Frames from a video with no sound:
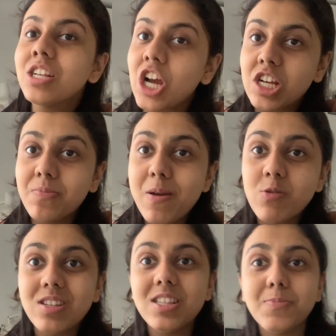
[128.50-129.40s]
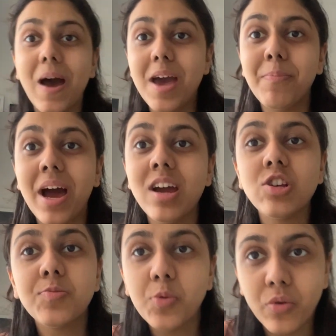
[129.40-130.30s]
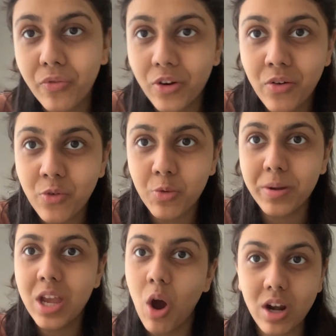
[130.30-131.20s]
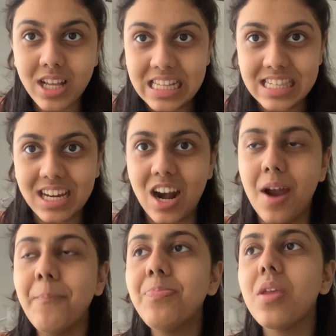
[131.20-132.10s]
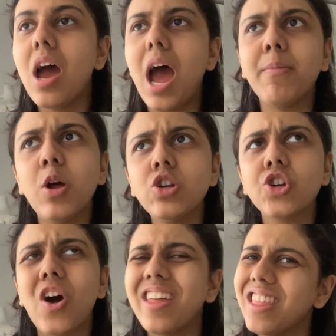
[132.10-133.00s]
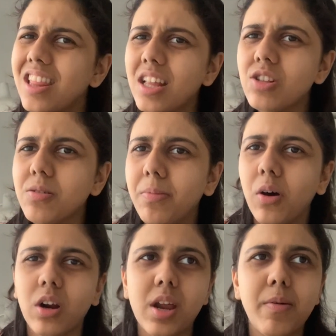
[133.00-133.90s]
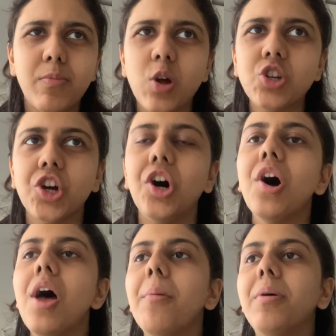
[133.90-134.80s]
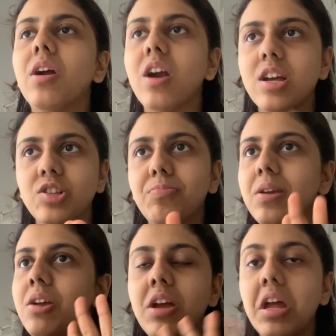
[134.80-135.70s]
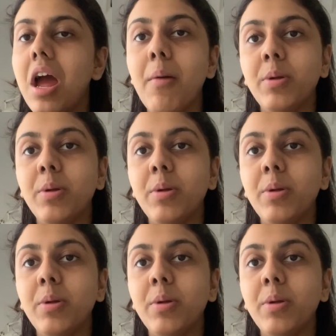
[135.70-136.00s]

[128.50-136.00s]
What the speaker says: This recipe was inspired by A Spoonful of Ruby on Instagram. I'm not sure, I think that's her blog name, I'm not sure, but her recipe, I